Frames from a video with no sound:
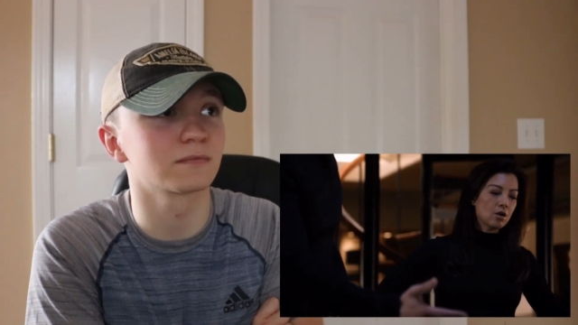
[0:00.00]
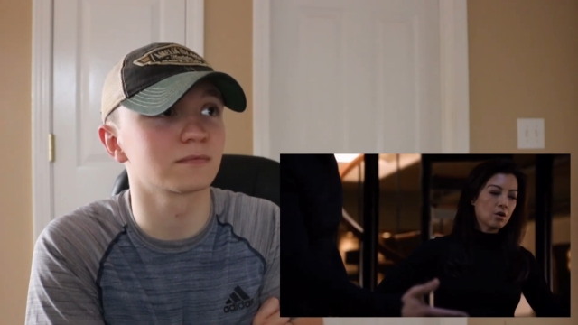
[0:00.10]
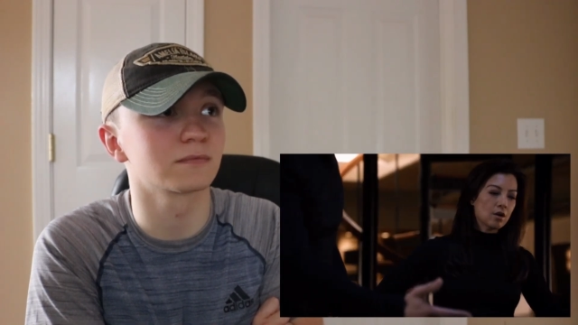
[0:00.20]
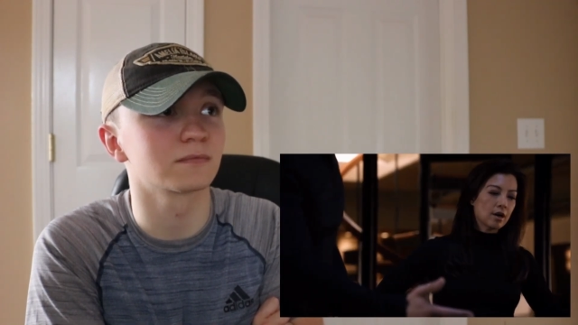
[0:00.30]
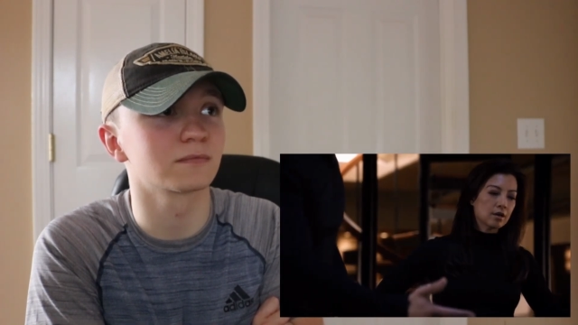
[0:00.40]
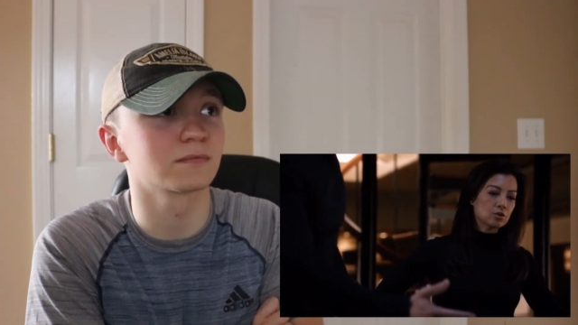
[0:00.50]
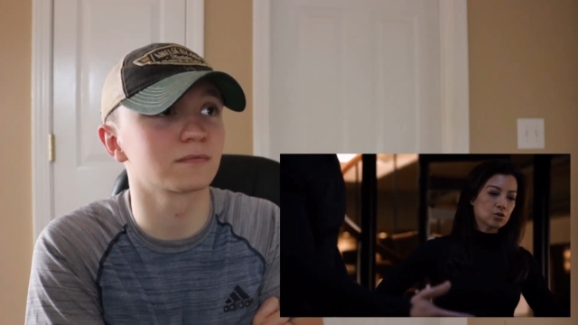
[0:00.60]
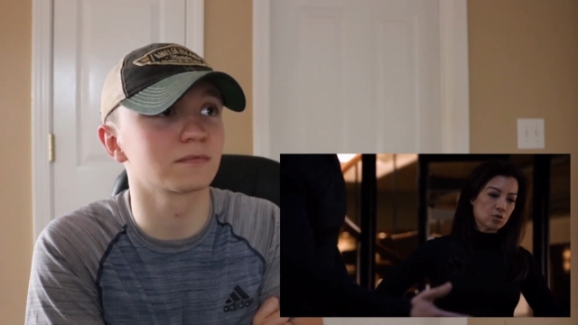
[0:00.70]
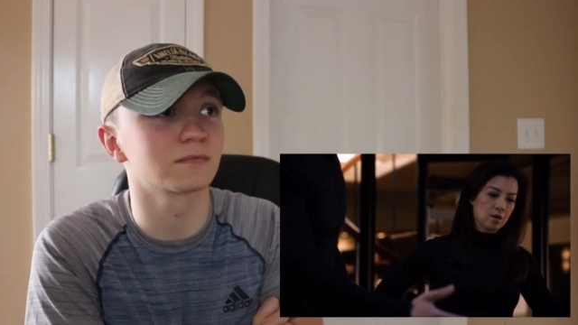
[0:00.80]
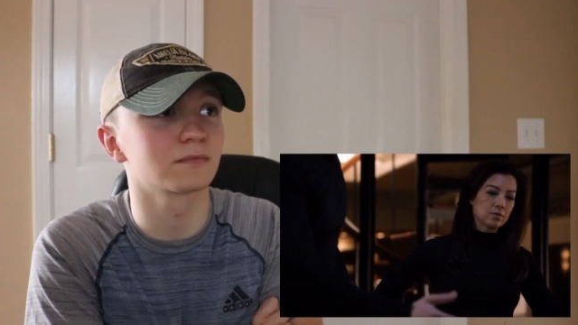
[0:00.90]
Speaker 1: all had our
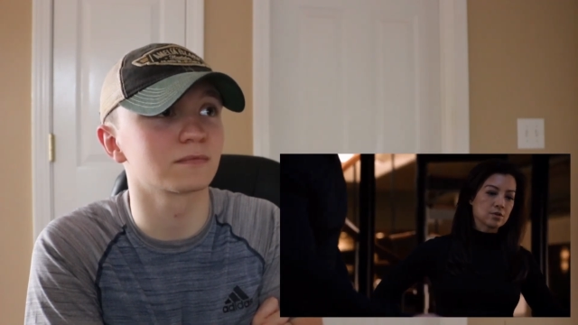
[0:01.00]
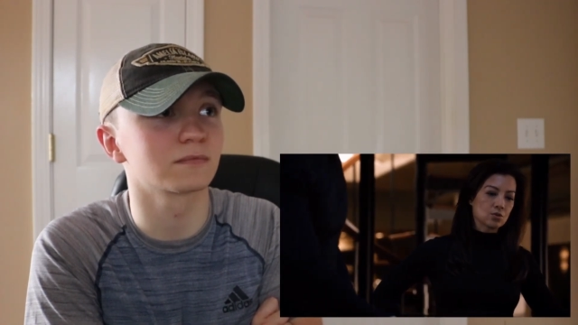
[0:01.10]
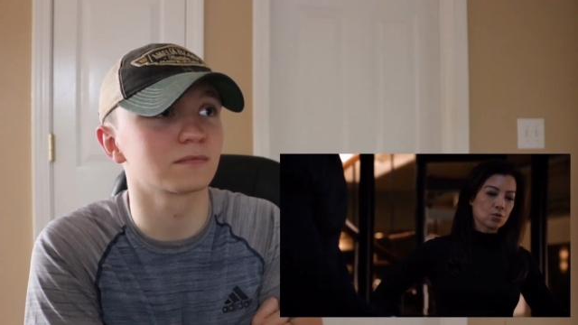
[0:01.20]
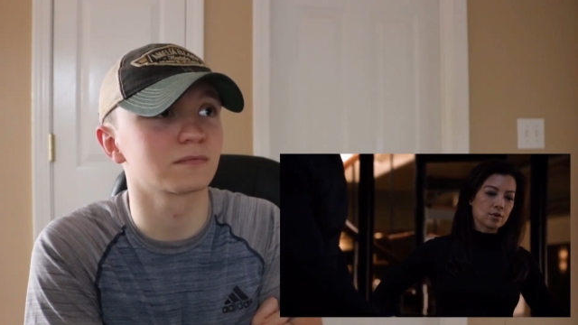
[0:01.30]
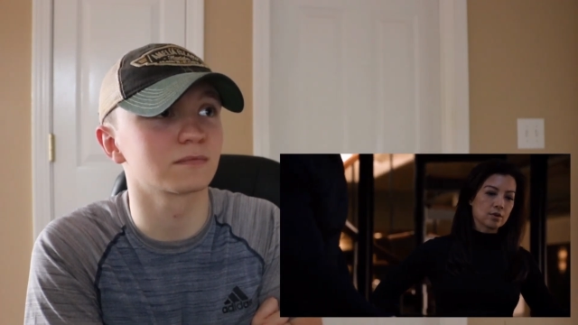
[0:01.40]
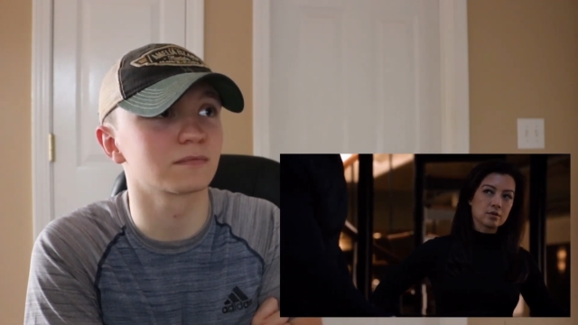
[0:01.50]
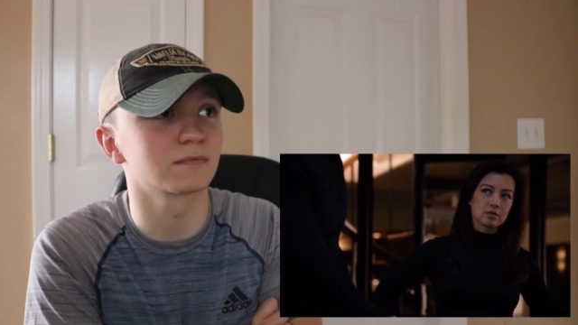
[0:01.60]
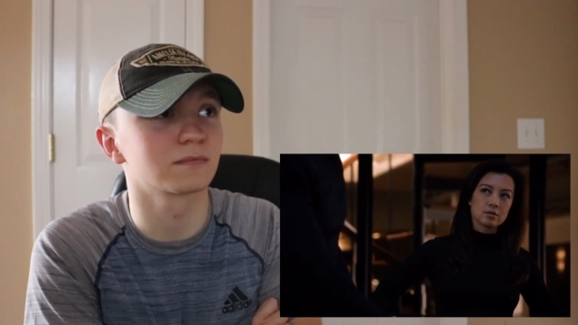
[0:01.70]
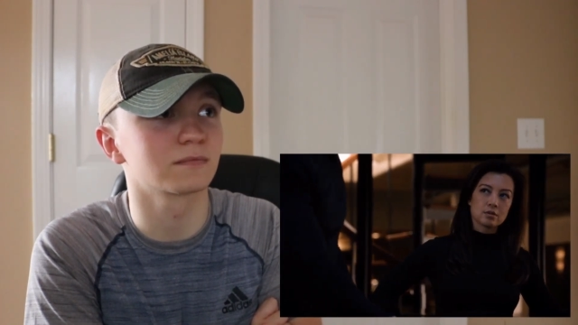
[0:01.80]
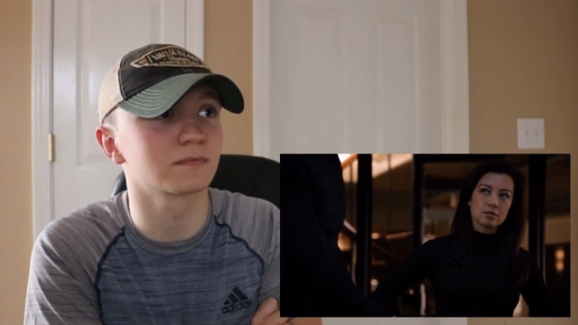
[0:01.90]
traumas, Ward.
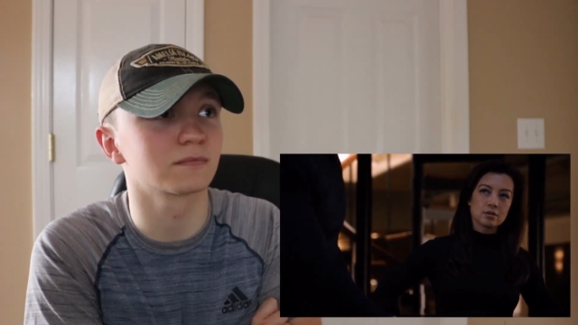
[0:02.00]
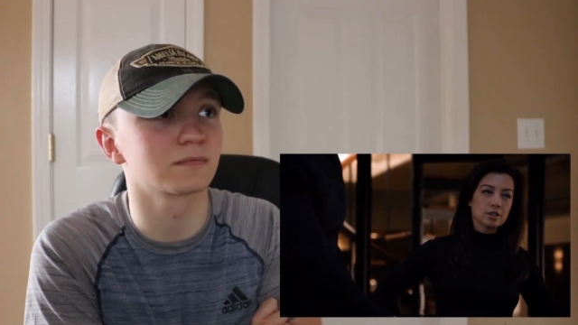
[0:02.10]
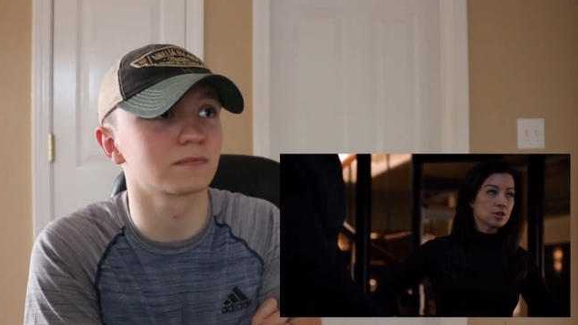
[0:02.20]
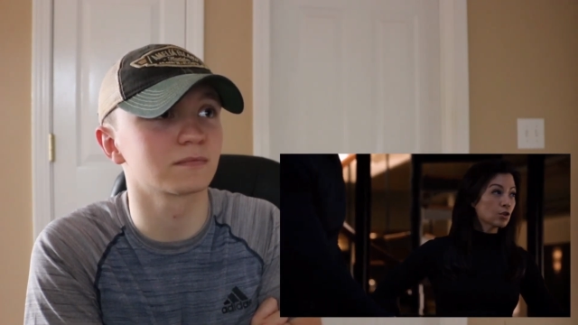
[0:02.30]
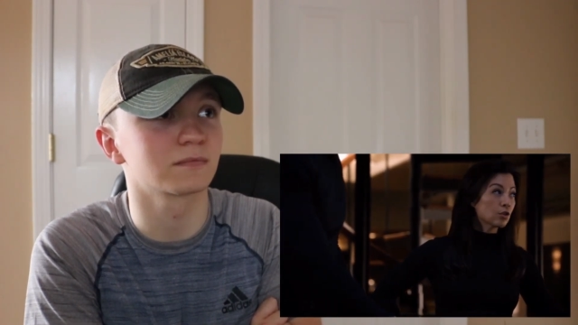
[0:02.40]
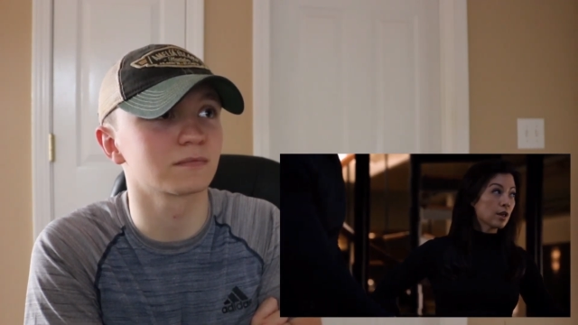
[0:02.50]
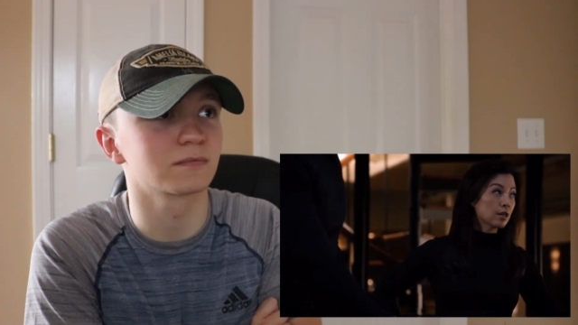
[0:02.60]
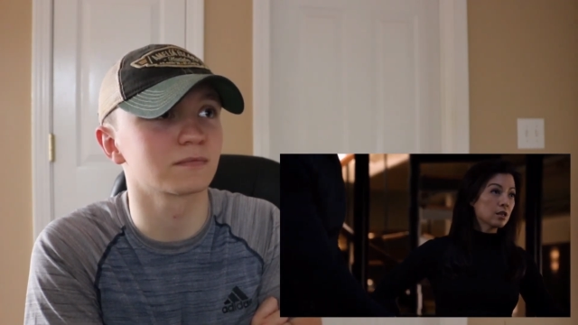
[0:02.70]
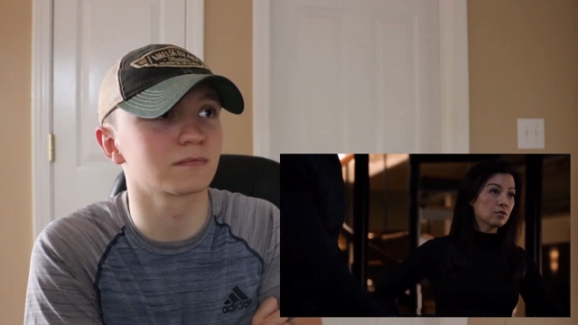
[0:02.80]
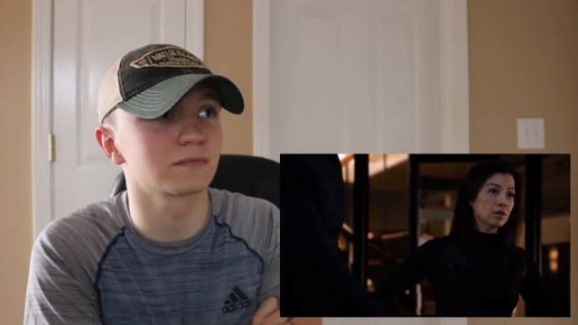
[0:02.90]
Didn't turn
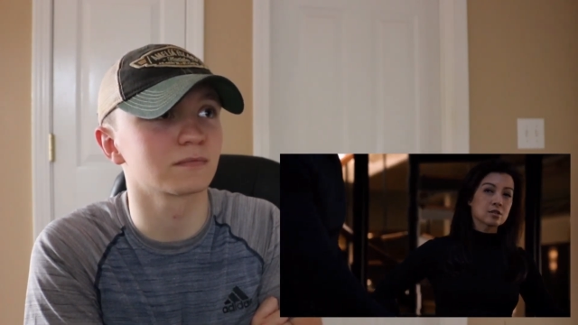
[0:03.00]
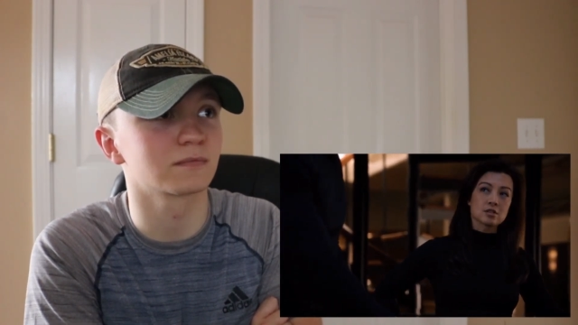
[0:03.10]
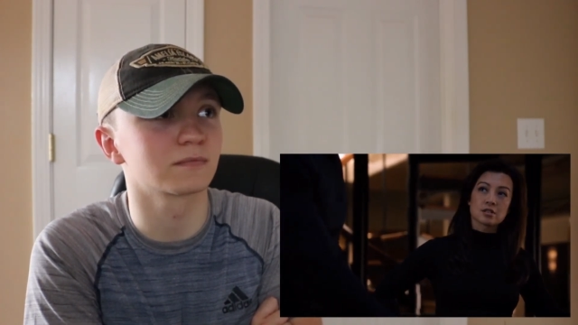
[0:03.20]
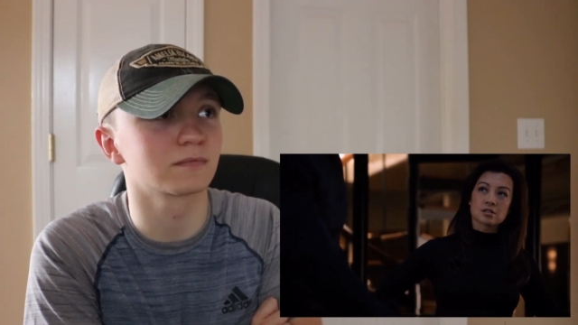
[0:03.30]
any of us into